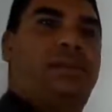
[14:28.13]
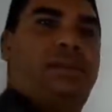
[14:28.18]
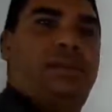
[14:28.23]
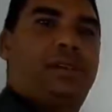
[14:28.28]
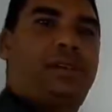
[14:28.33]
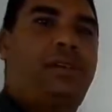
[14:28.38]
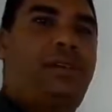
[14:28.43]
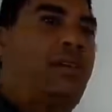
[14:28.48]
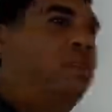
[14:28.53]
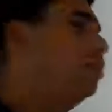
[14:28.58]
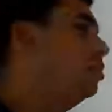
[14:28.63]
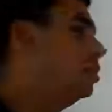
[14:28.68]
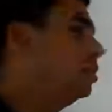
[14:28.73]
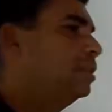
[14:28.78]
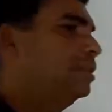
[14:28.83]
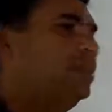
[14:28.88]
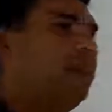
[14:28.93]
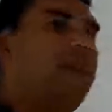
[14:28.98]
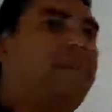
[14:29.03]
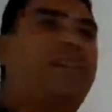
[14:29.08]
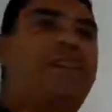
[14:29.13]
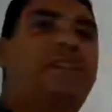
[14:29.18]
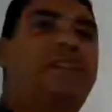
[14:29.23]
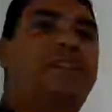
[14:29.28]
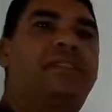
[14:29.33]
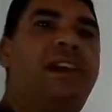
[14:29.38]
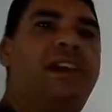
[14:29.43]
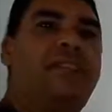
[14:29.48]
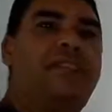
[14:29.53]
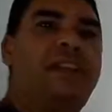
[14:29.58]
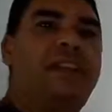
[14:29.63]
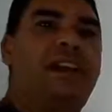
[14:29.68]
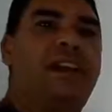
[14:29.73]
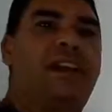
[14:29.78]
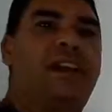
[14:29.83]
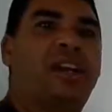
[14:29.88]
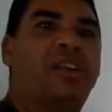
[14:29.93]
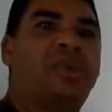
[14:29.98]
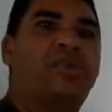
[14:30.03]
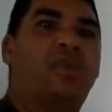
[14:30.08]
You know, nothing
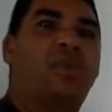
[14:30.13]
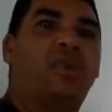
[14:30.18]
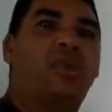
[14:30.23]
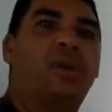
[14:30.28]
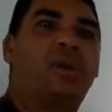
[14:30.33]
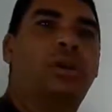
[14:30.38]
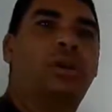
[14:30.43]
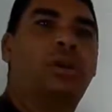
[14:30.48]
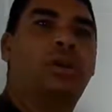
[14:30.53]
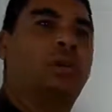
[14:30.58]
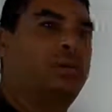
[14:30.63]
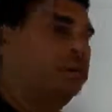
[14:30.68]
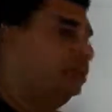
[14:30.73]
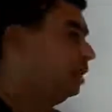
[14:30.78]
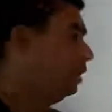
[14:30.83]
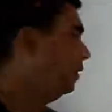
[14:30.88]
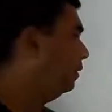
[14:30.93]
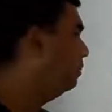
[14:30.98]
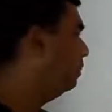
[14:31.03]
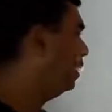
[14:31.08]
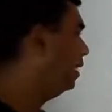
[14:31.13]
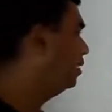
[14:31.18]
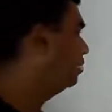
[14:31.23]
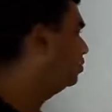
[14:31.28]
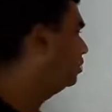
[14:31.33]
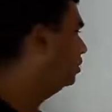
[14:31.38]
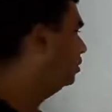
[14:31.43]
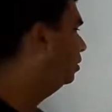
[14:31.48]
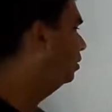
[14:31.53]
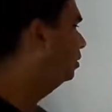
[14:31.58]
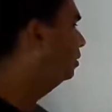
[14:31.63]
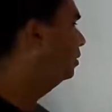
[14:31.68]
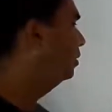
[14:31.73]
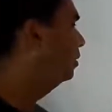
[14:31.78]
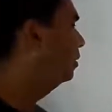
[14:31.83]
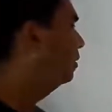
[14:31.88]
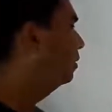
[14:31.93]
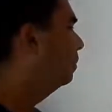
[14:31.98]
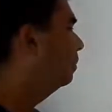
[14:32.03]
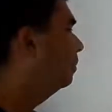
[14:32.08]
hardcore, nothing major,
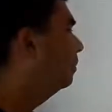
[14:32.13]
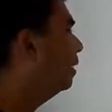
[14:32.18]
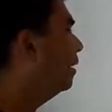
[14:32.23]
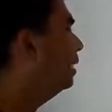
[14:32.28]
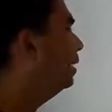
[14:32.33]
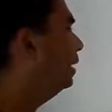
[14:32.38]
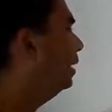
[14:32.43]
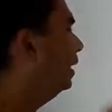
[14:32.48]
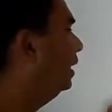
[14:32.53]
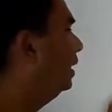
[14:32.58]
but